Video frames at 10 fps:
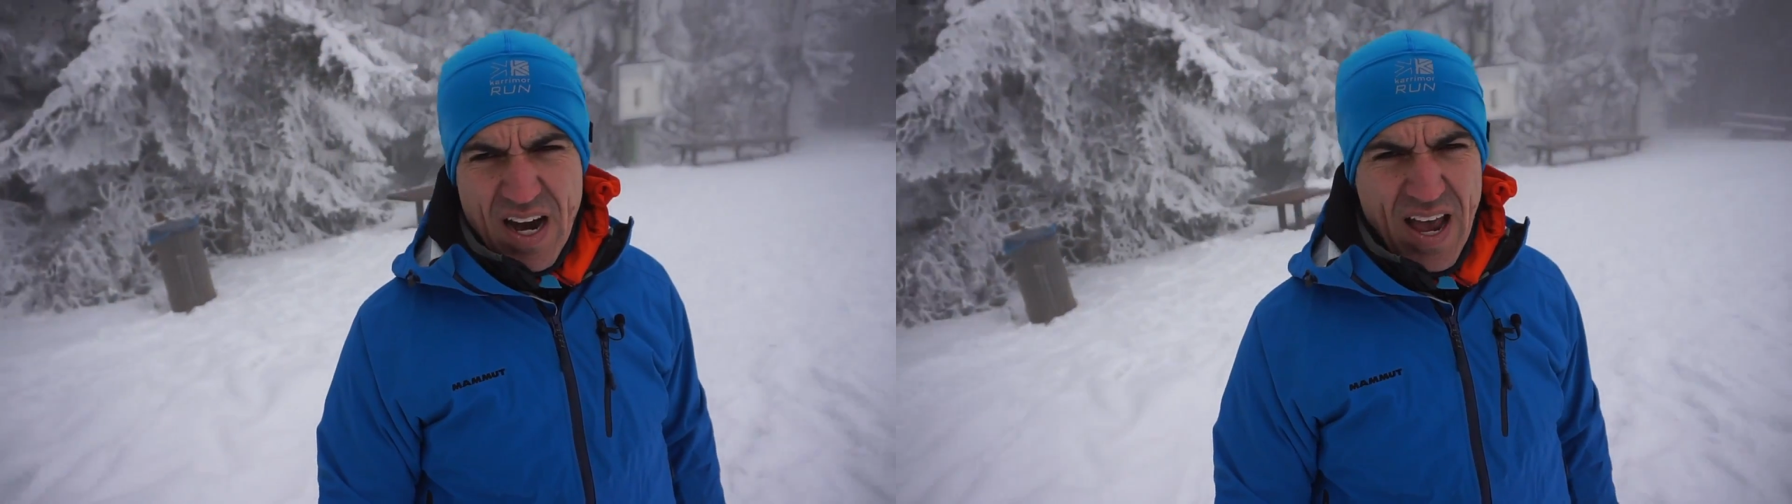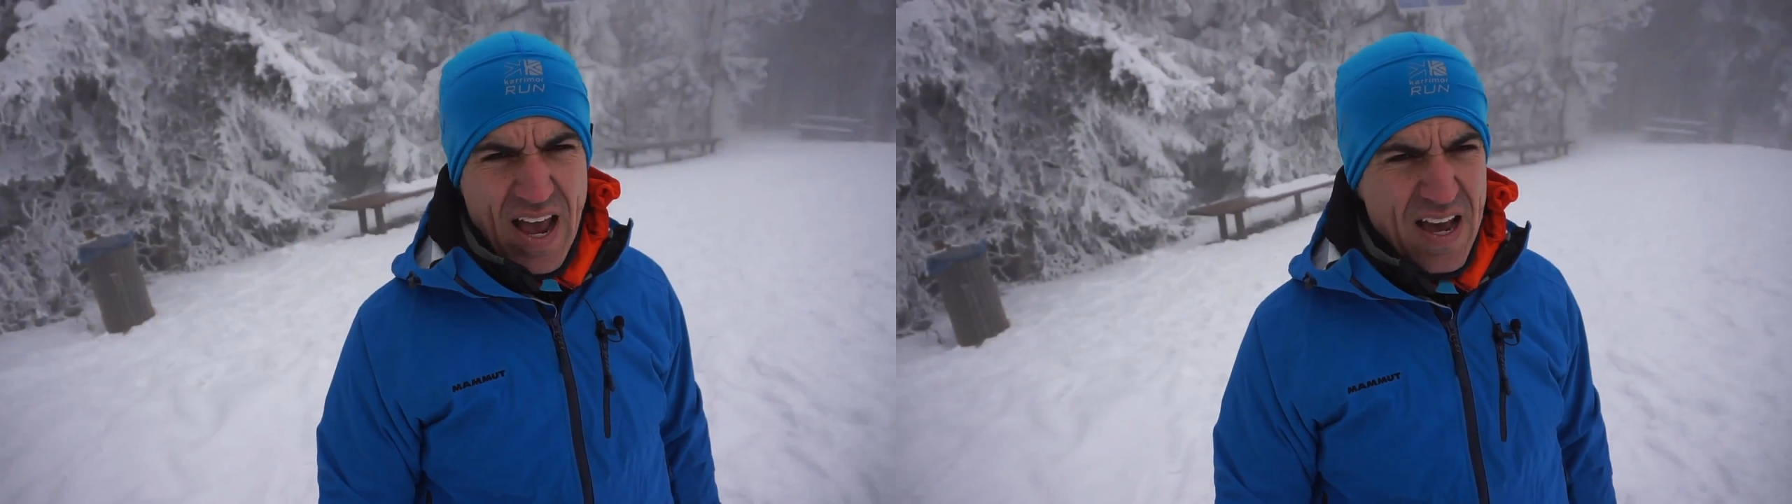
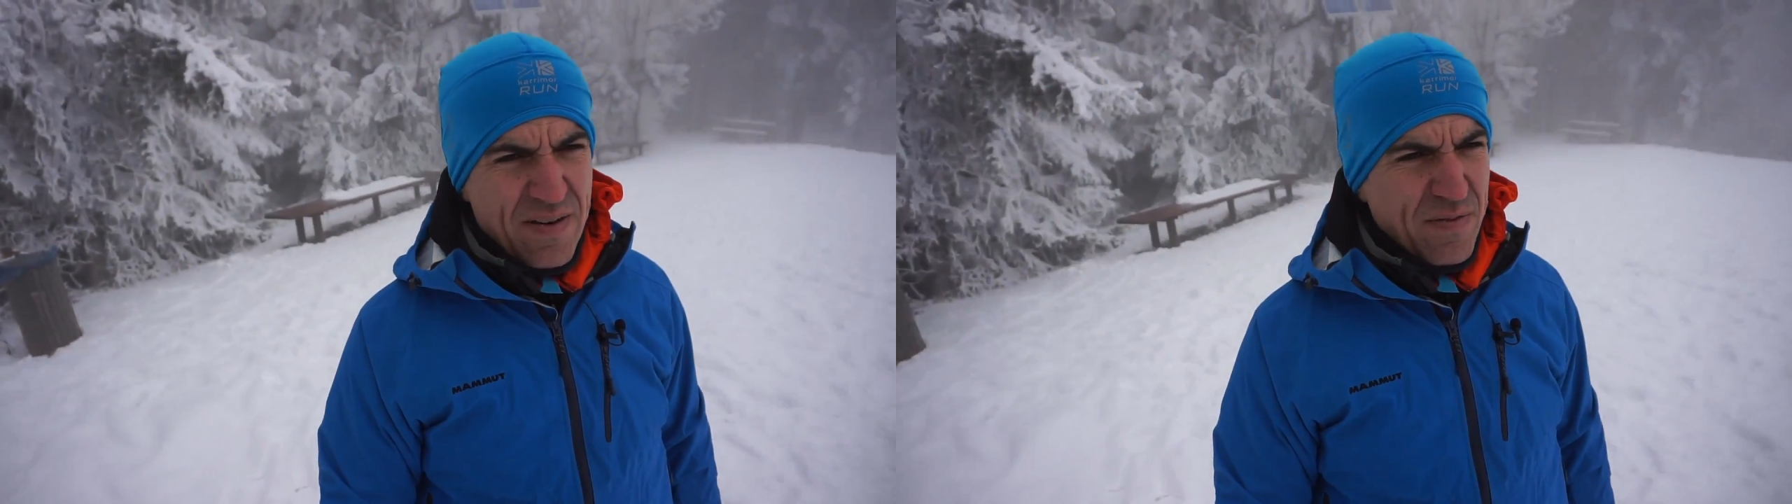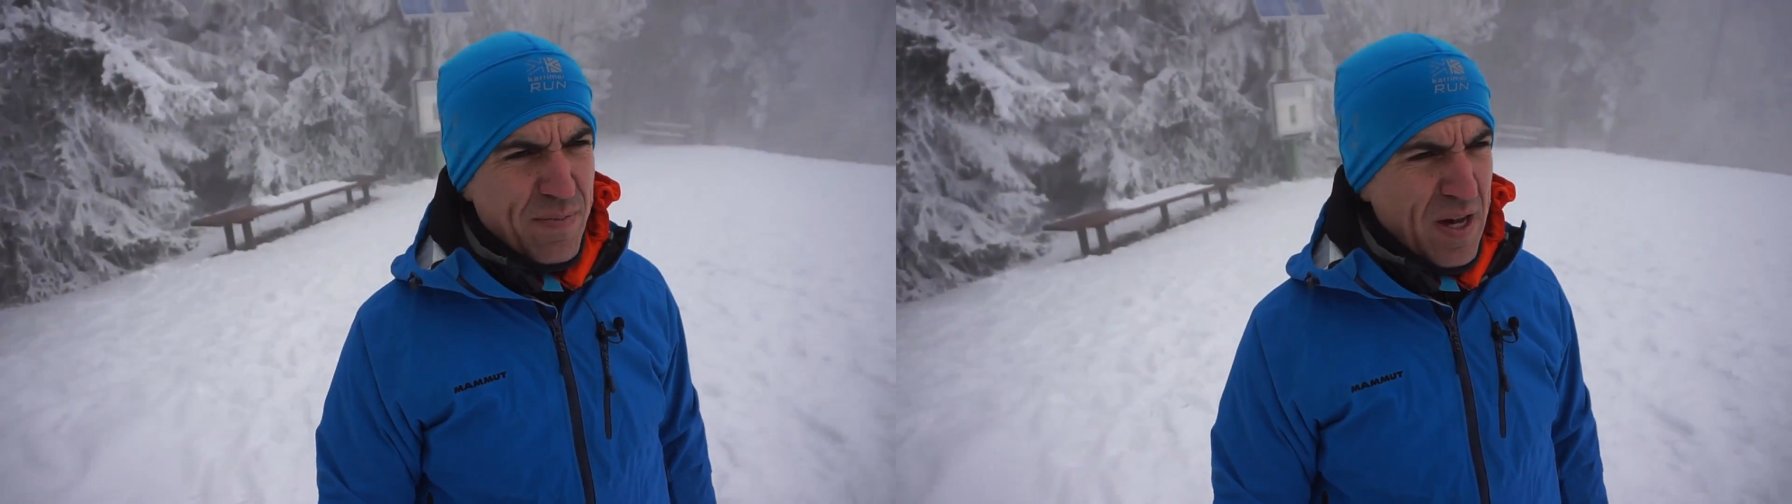have
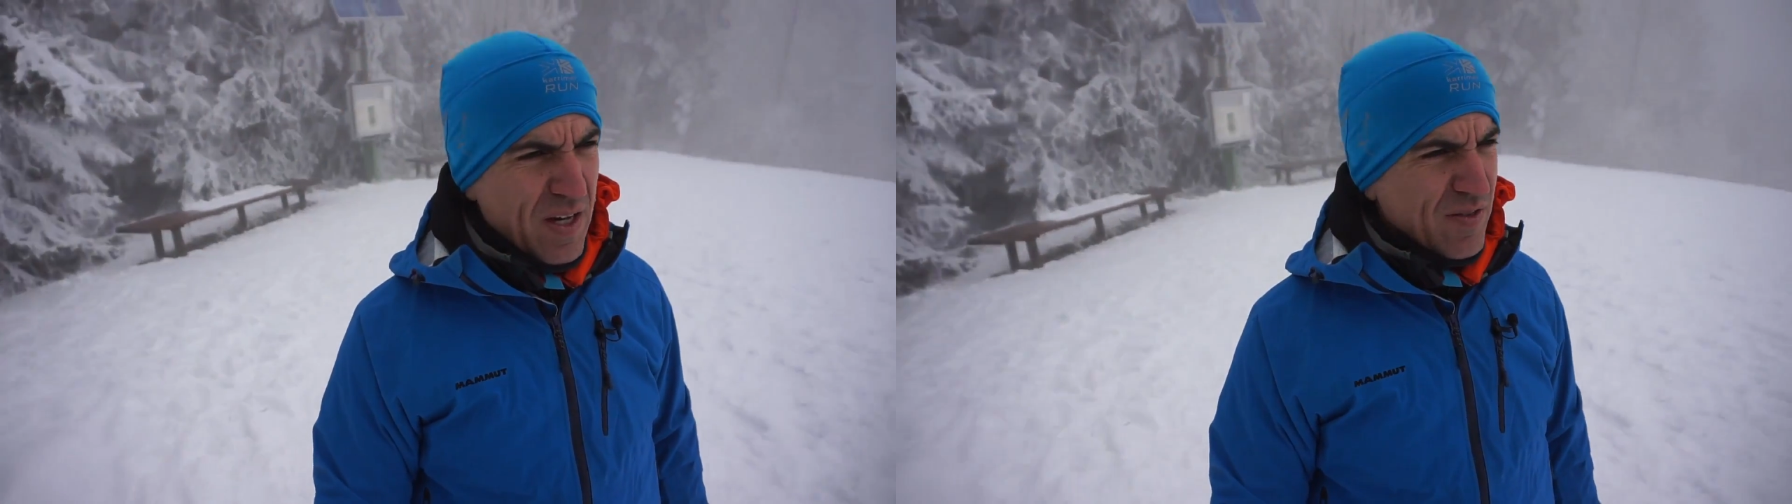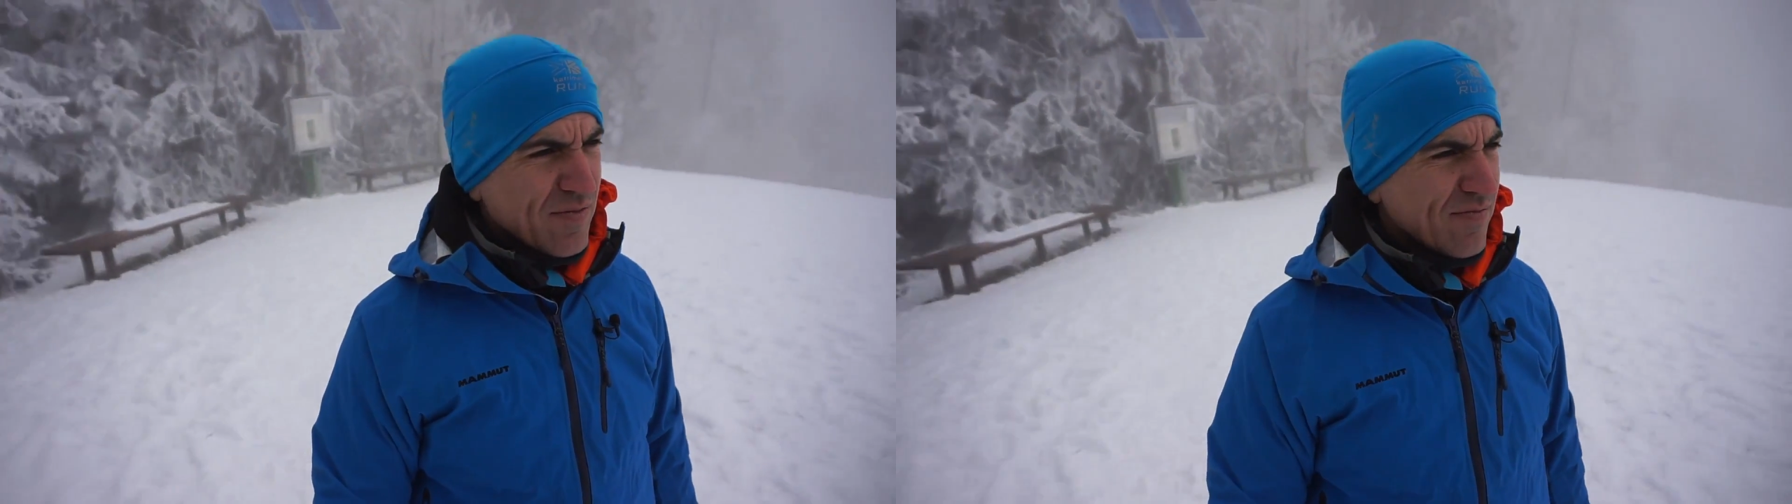
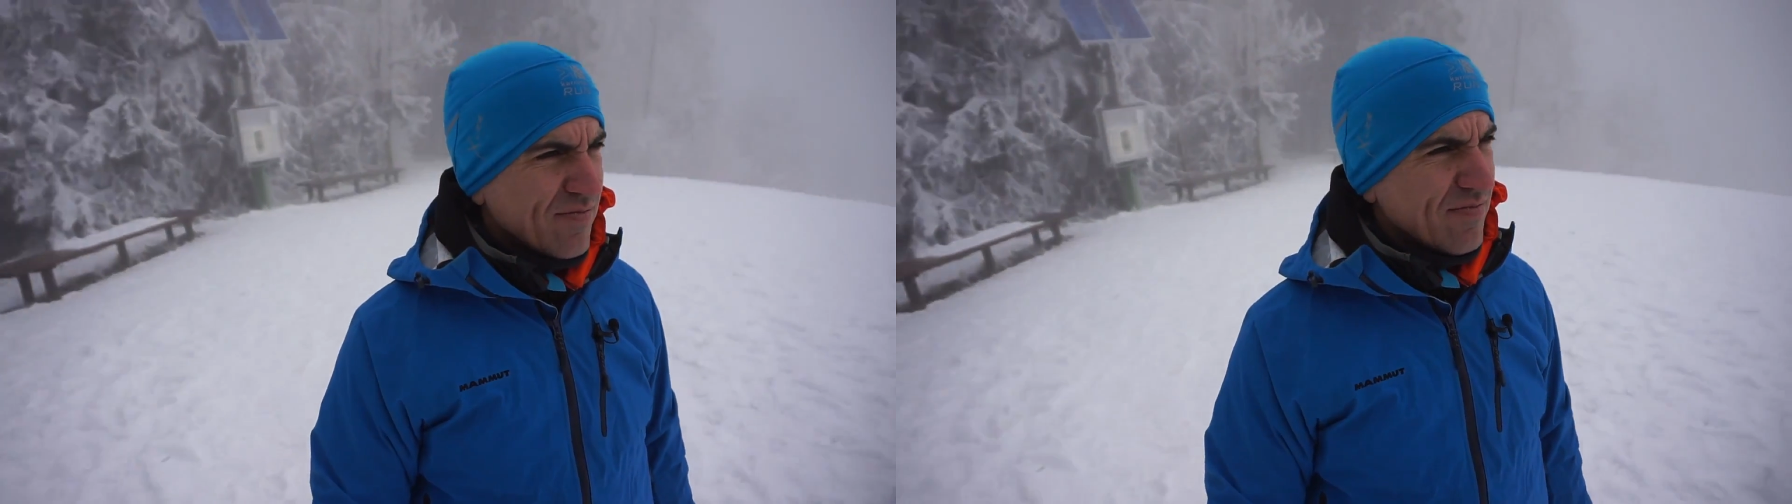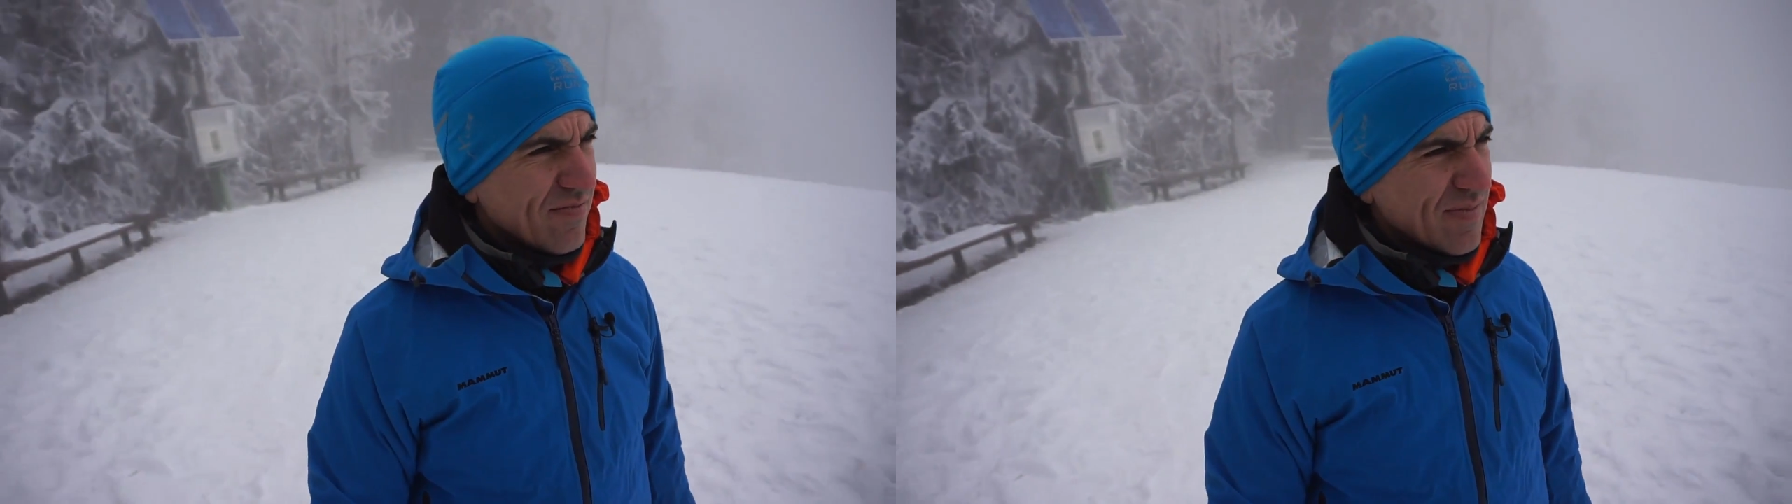about
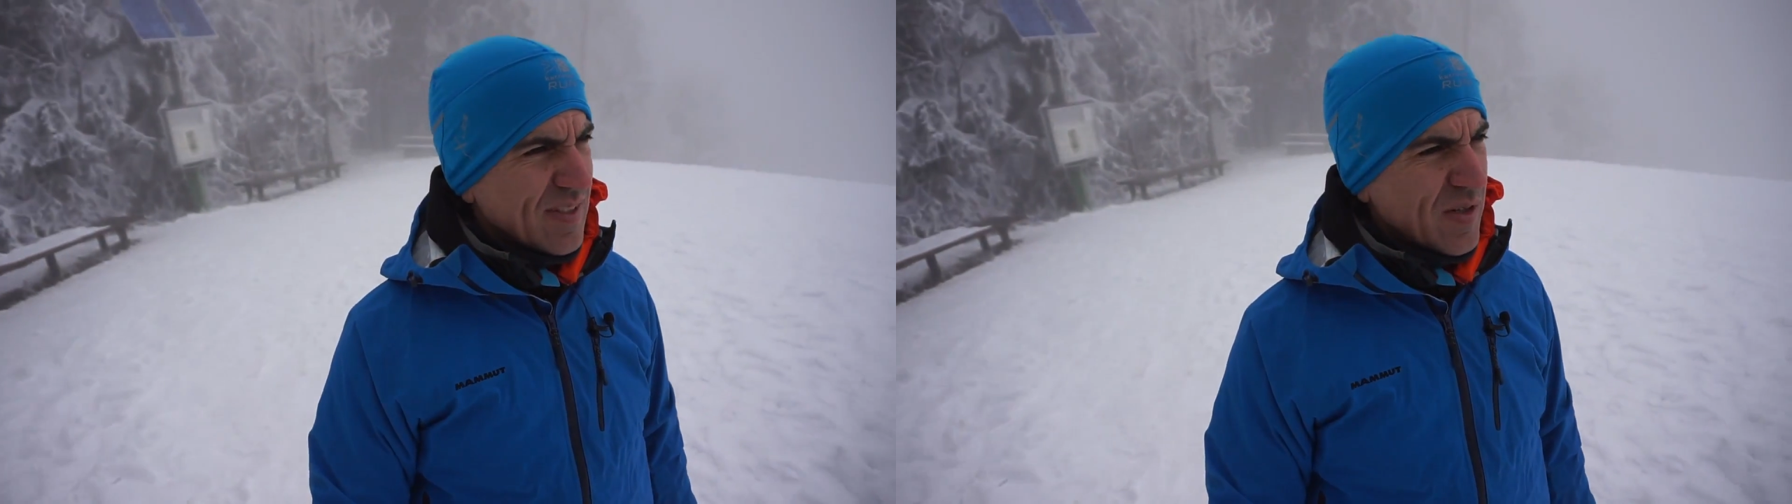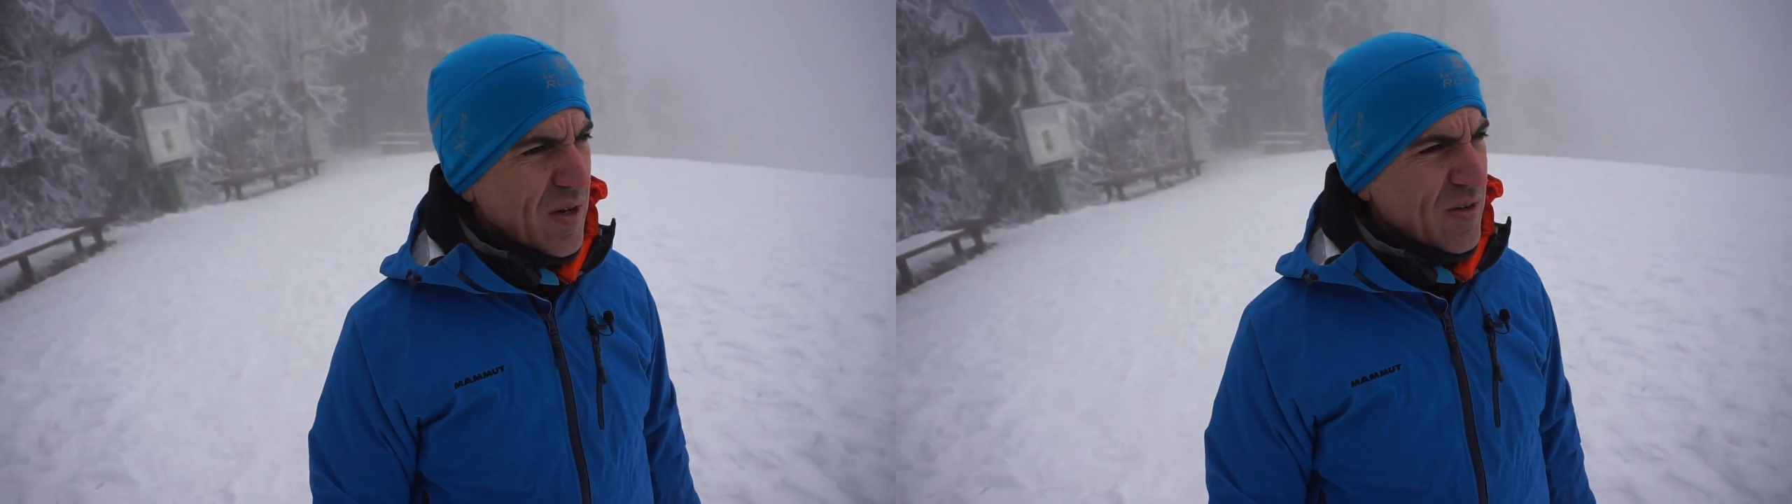
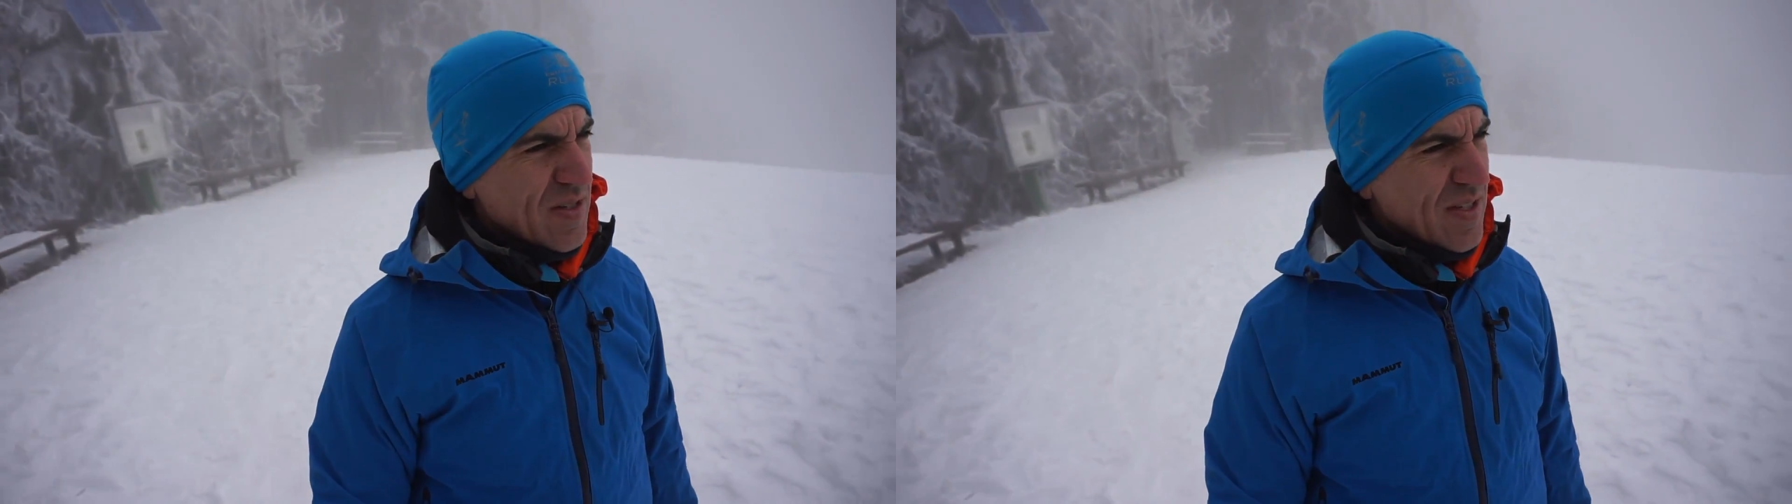2 hours